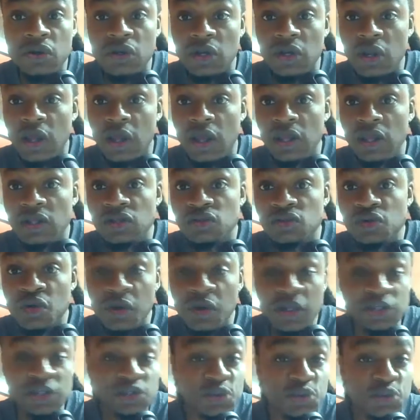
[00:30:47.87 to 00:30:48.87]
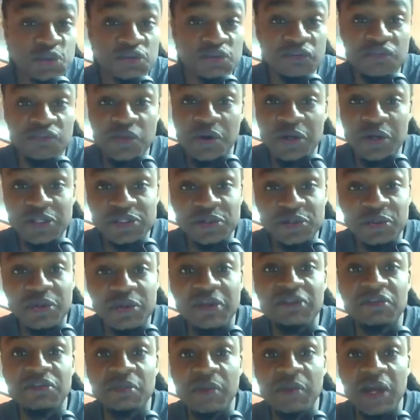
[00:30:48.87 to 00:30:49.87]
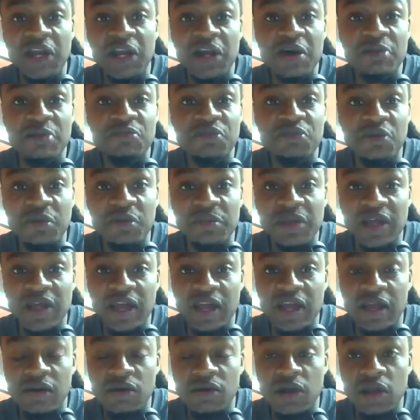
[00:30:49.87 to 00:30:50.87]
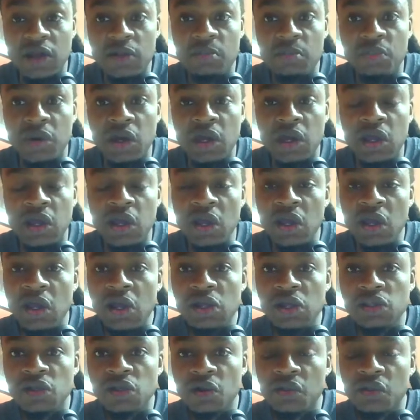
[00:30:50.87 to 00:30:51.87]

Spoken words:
and intrusive thoughts or whatever might come from that, right? But the only